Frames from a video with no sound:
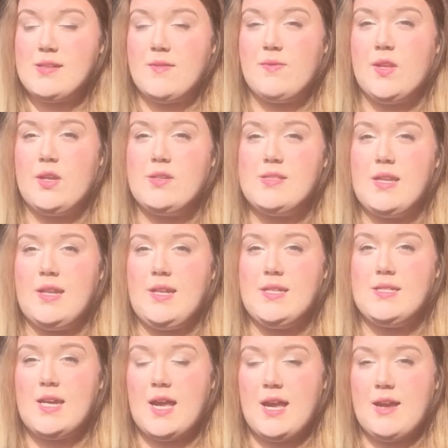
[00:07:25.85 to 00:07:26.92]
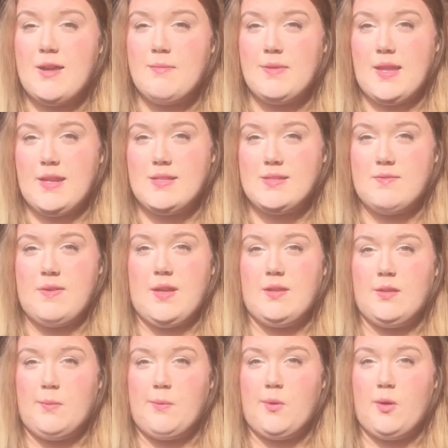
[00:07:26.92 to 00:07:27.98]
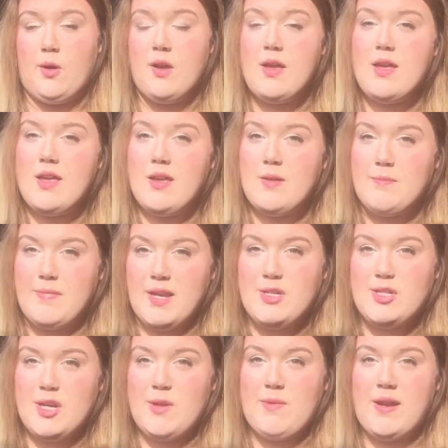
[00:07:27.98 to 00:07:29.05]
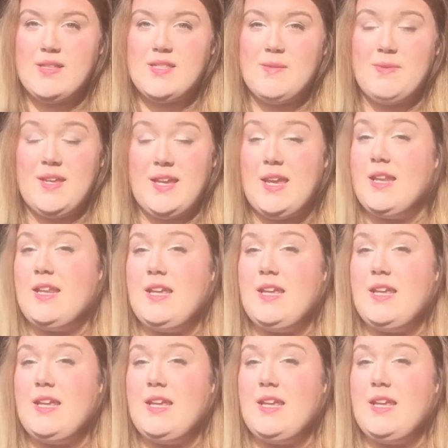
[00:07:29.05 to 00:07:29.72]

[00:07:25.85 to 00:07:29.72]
if there's any time that is available, make sure you write something in.